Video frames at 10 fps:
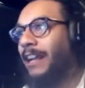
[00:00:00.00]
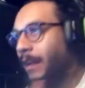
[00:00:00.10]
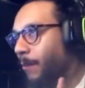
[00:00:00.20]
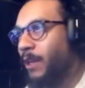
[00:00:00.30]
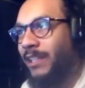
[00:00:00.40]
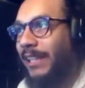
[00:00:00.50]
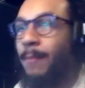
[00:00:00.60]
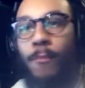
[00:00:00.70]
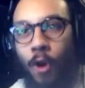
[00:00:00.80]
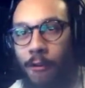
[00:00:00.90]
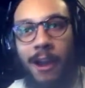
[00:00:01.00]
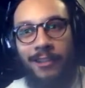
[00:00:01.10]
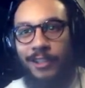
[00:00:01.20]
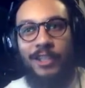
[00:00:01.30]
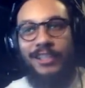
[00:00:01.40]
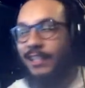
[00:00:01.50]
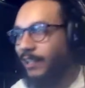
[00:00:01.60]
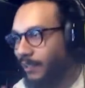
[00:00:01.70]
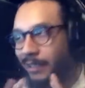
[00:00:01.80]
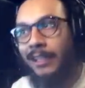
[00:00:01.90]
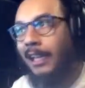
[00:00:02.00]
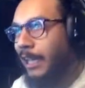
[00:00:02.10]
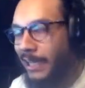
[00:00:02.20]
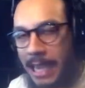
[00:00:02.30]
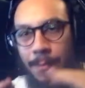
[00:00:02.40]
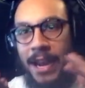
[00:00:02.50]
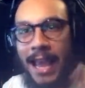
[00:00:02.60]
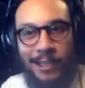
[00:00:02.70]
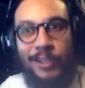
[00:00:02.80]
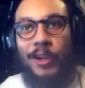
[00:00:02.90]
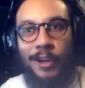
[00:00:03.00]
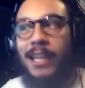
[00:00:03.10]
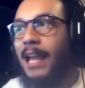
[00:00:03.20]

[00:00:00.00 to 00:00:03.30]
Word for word: and I'm gonna say morons just to keep it at a certain